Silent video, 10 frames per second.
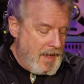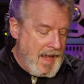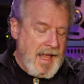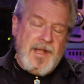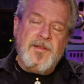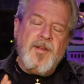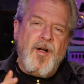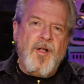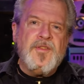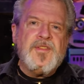And
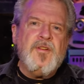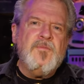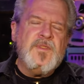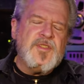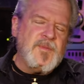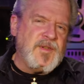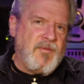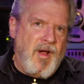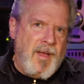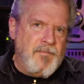also
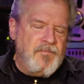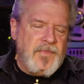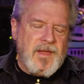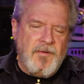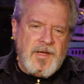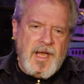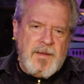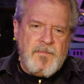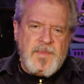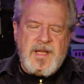subscribe, okay?
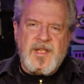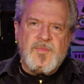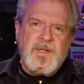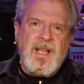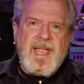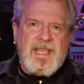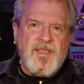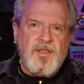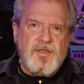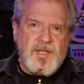Because we'd like
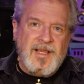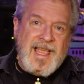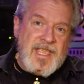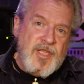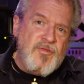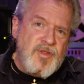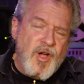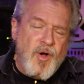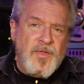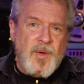to let you
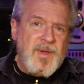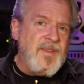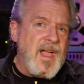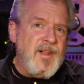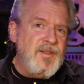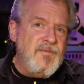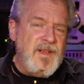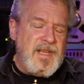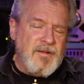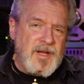know that we've got a new
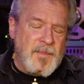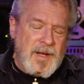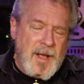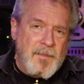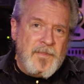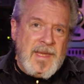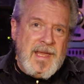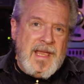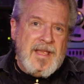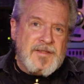video coming up.
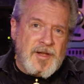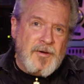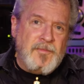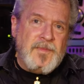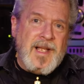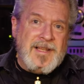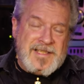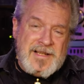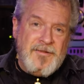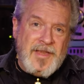So
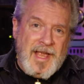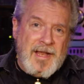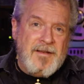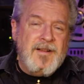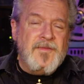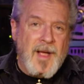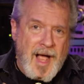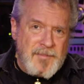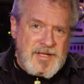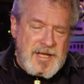until then,
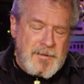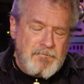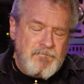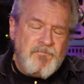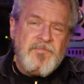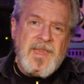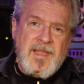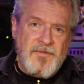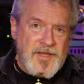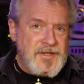I'm Tim.
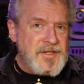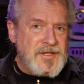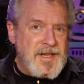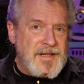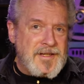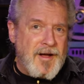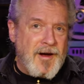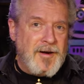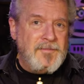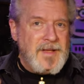This is six
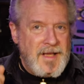R.